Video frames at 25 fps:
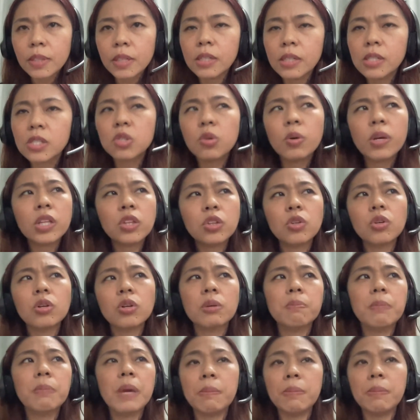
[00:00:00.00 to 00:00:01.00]
So it
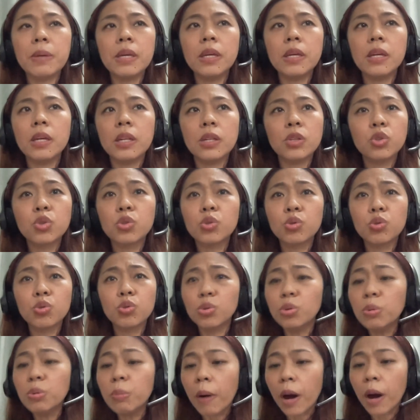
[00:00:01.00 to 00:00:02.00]
took maybe
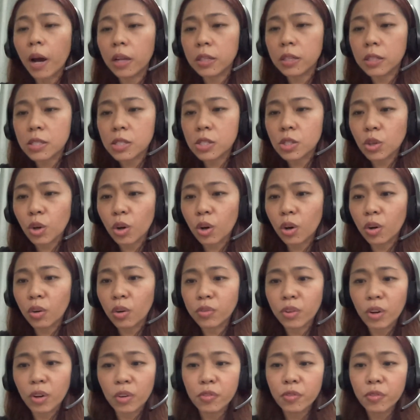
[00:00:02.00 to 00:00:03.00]
2 months
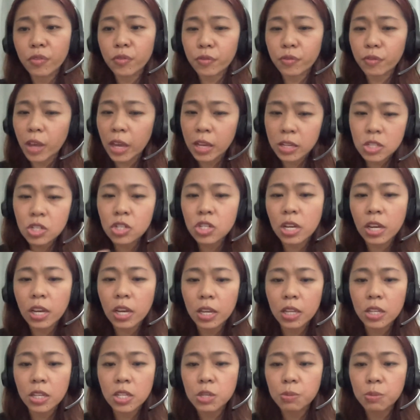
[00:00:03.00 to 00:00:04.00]
of
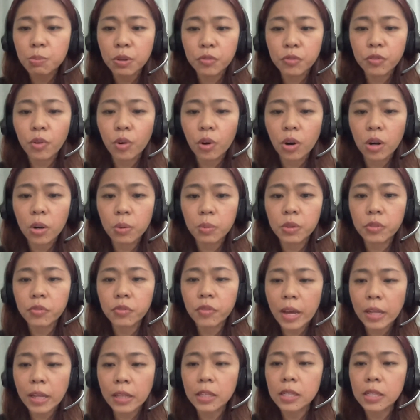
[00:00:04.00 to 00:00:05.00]
exchange before we
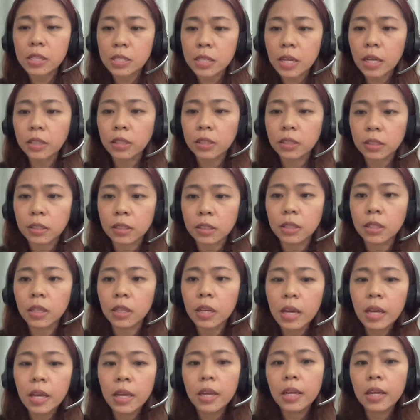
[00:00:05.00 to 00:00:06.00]
finally settled
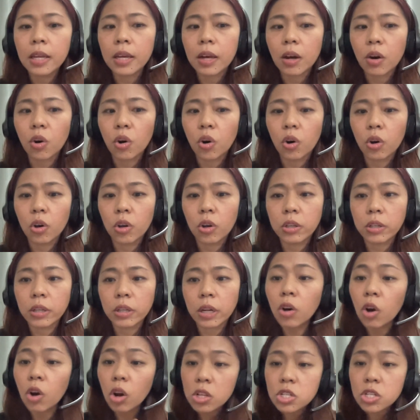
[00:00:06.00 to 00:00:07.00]
on
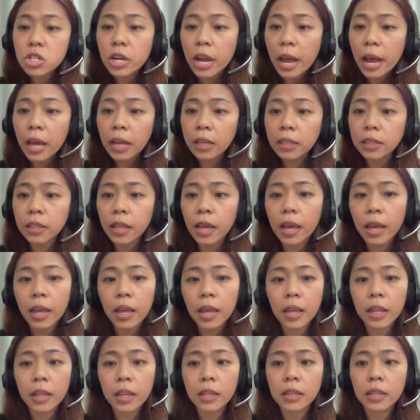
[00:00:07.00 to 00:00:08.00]
a contract
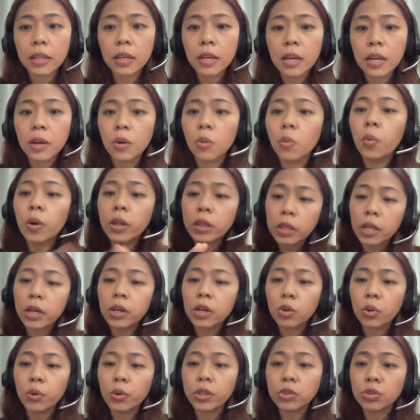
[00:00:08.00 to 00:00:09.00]
and what they're
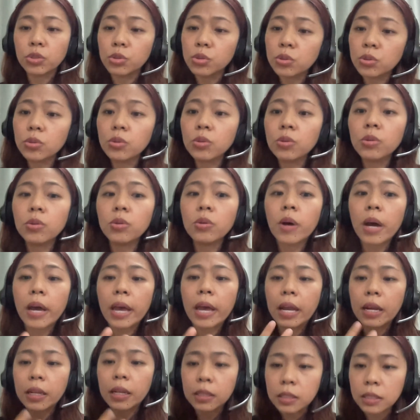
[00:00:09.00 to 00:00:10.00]
going to do. I
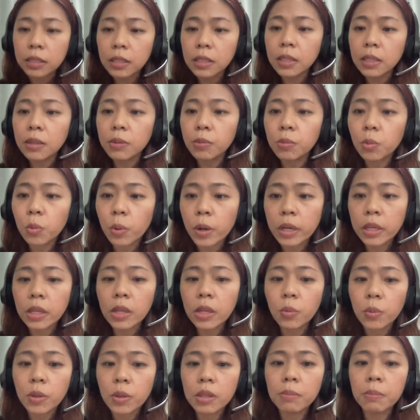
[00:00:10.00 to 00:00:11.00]
had a team
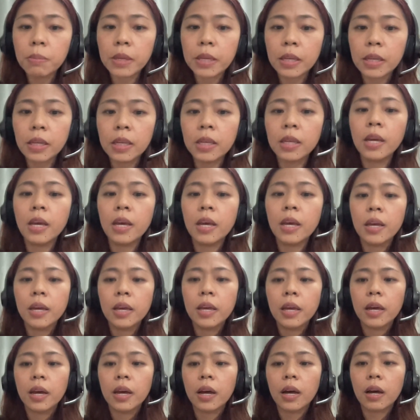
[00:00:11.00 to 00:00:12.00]
working with me
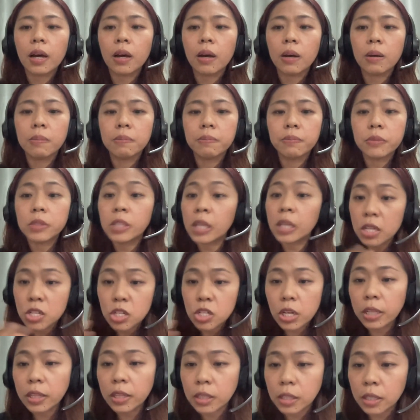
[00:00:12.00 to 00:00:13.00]

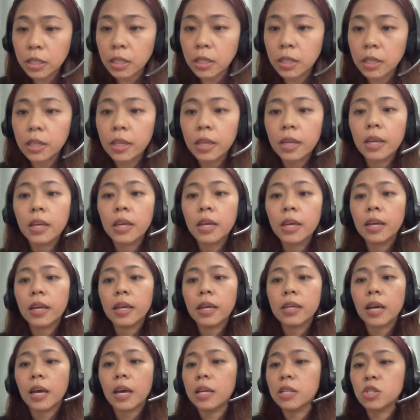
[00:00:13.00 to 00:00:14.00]
diligently.
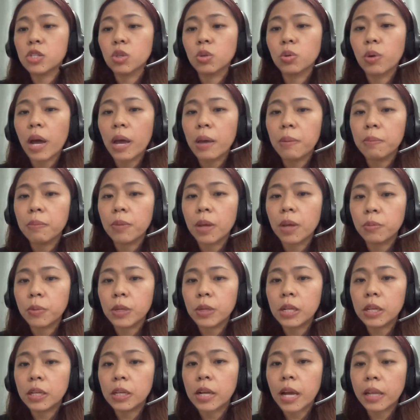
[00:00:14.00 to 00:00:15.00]
And so I'm
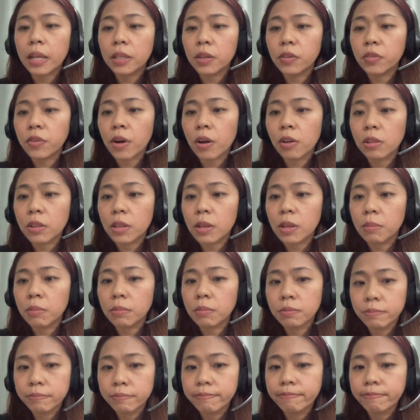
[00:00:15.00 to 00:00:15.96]
really glad I found them.